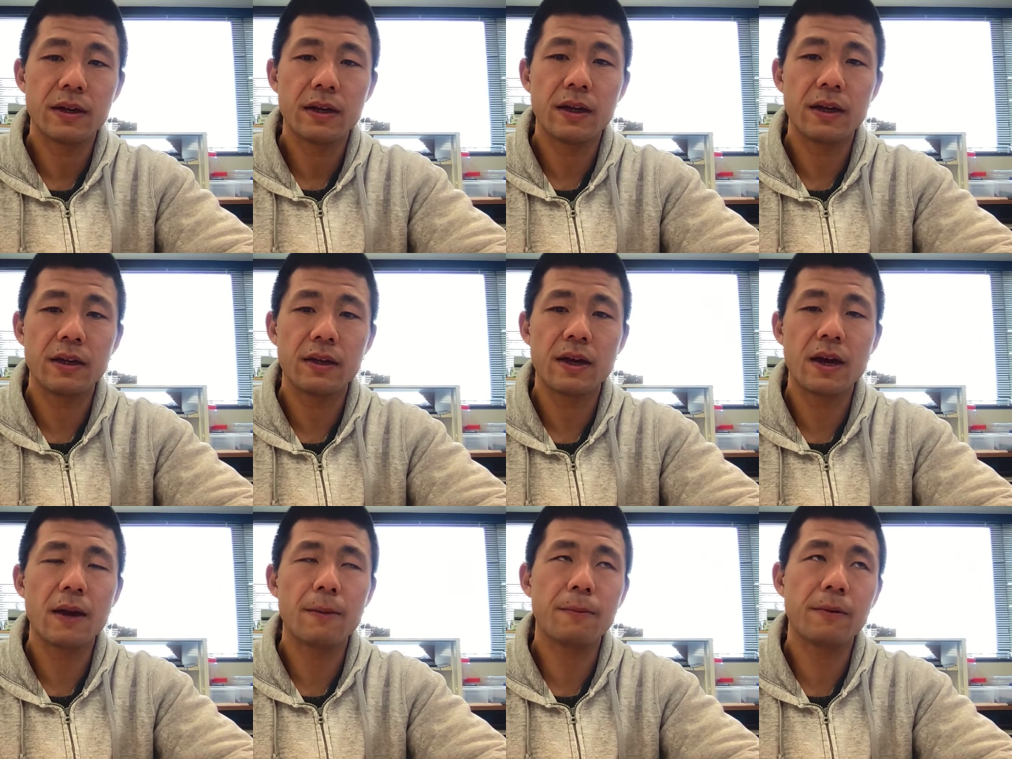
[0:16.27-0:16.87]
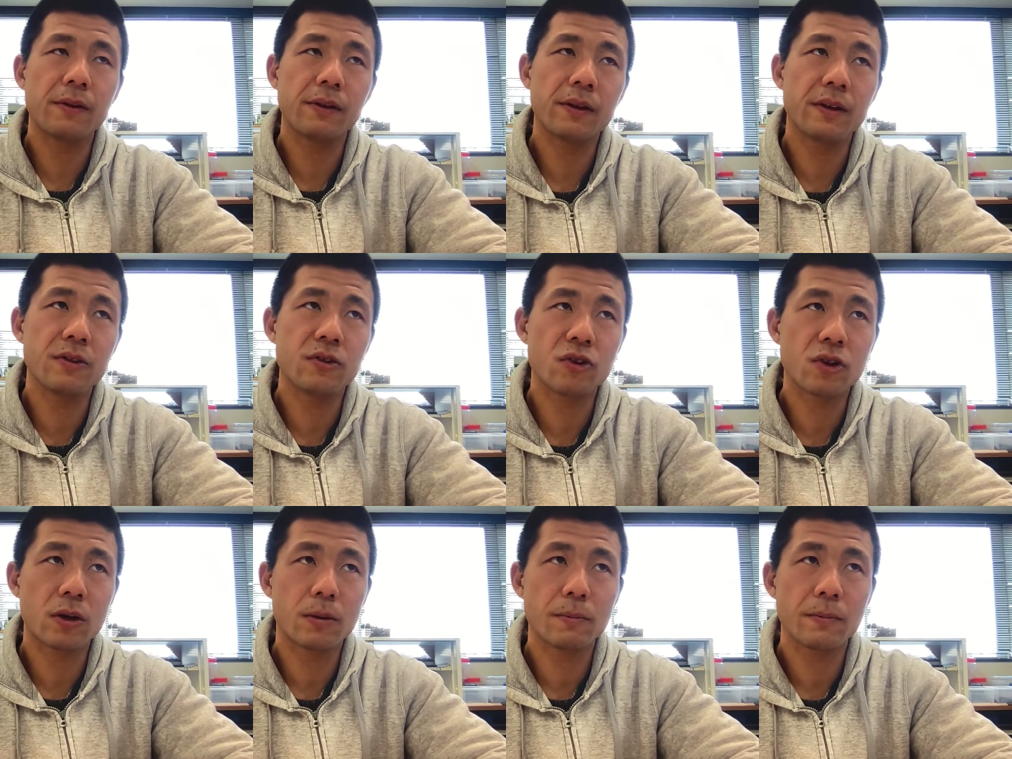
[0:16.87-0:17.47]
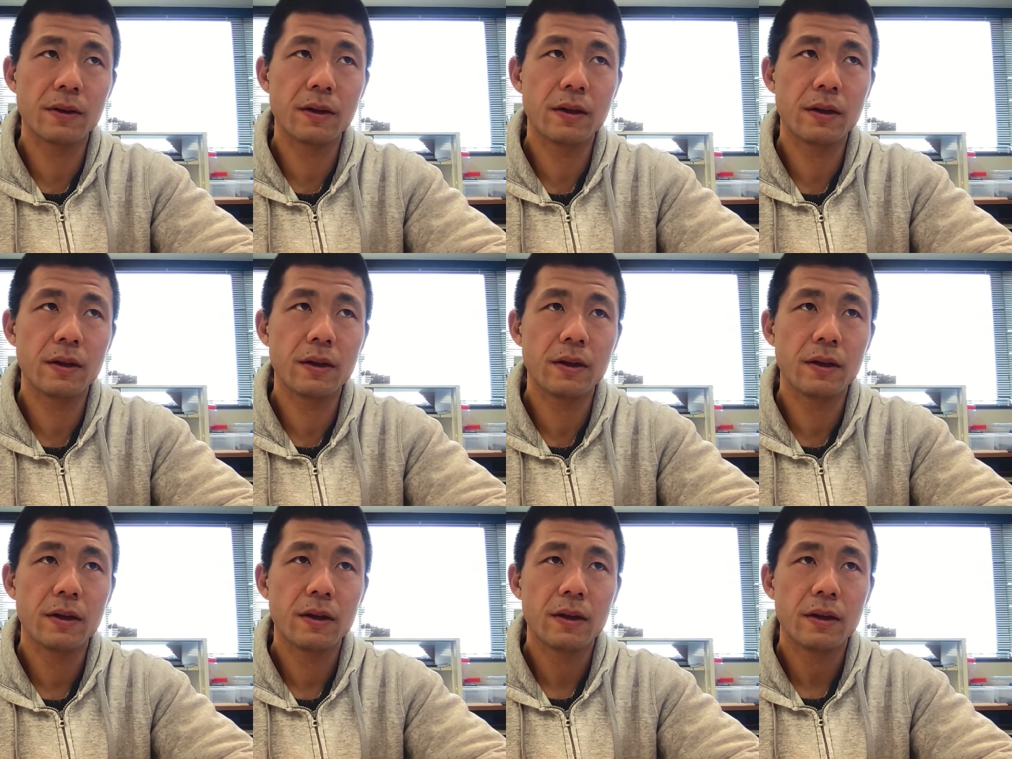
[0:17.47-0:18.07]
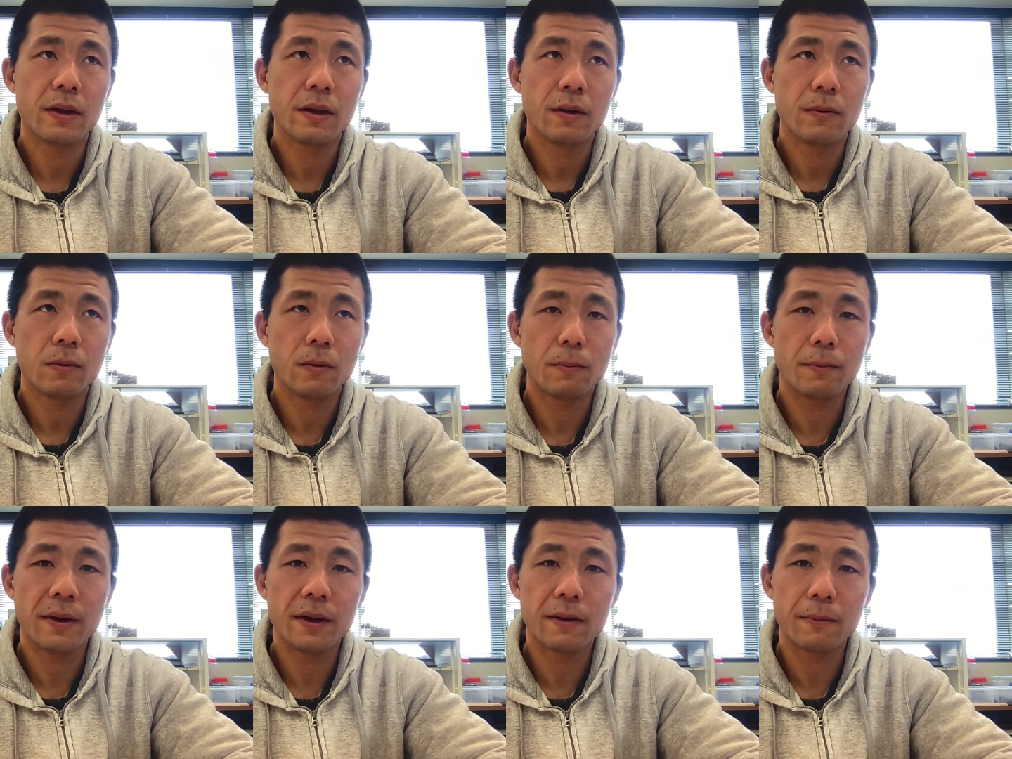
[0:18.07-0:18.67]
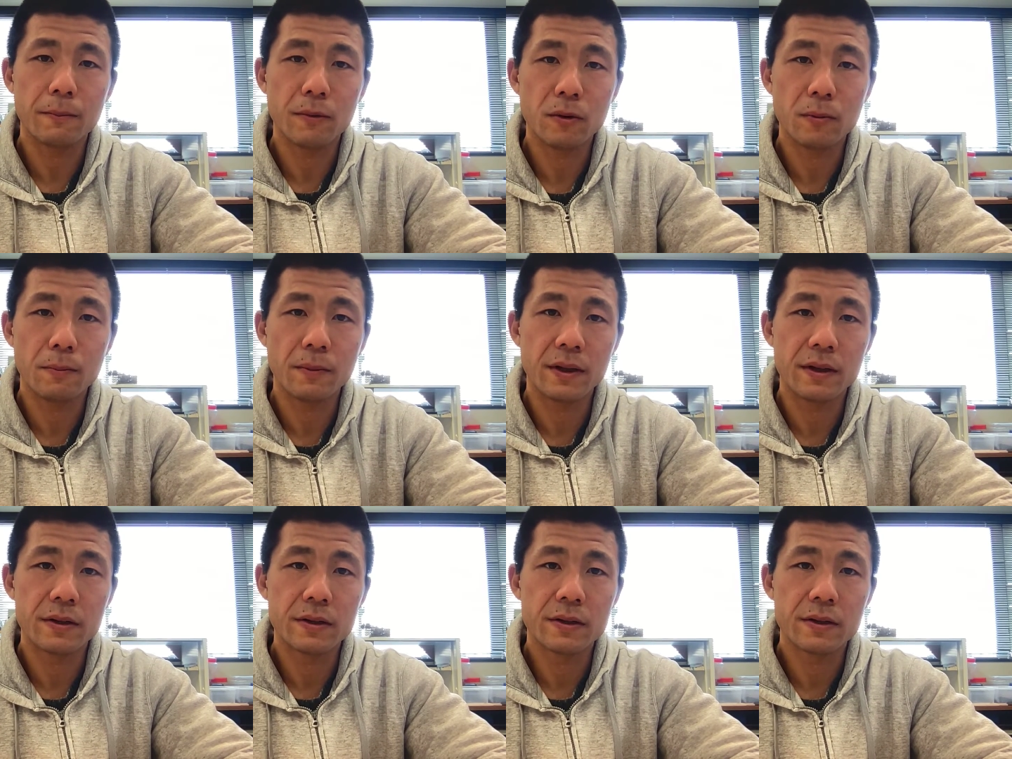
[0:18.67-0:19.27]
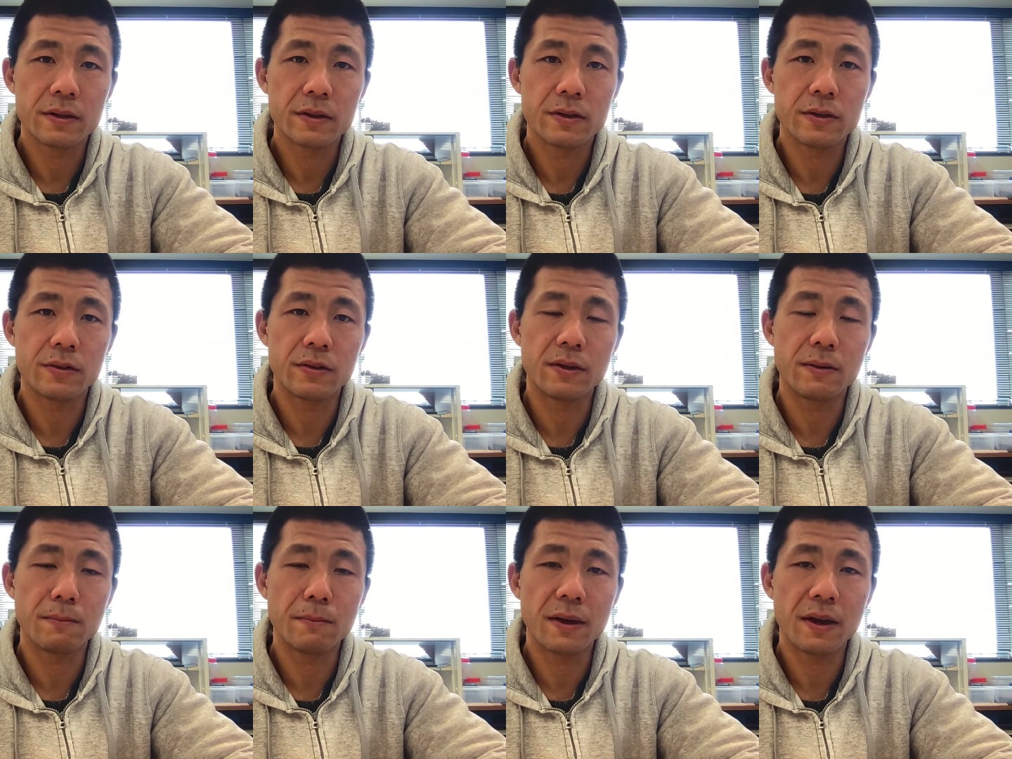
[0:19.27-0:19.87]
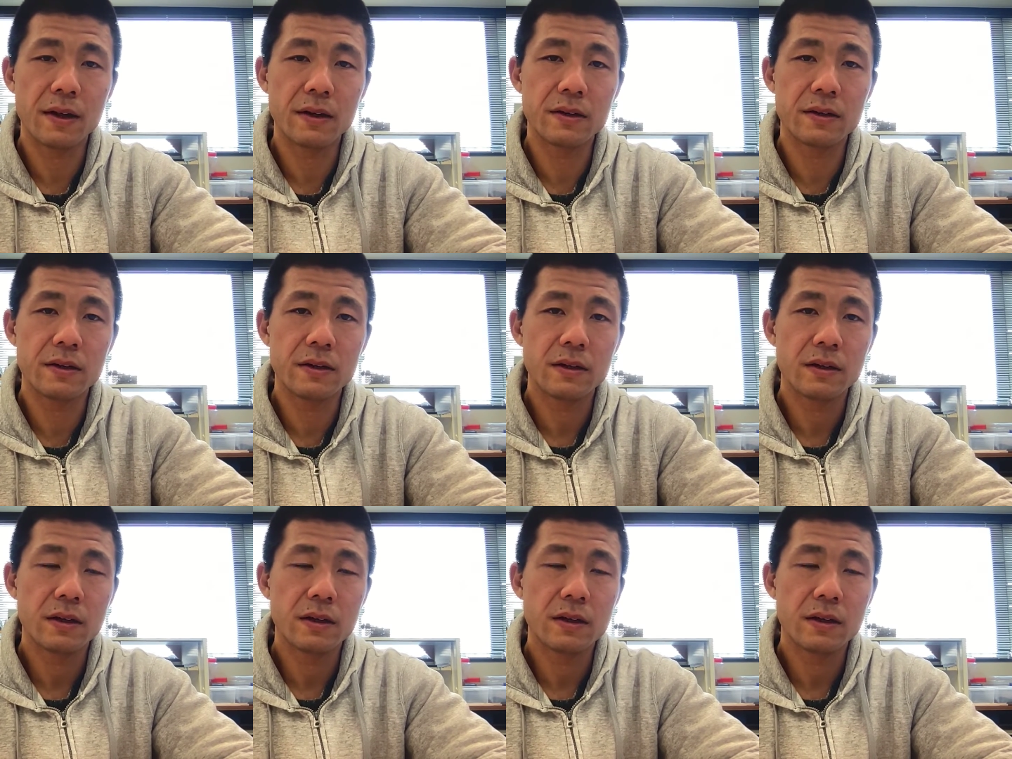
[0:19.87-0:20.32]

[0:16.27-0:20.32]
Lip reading: And apparently, Germany will make a movement to demand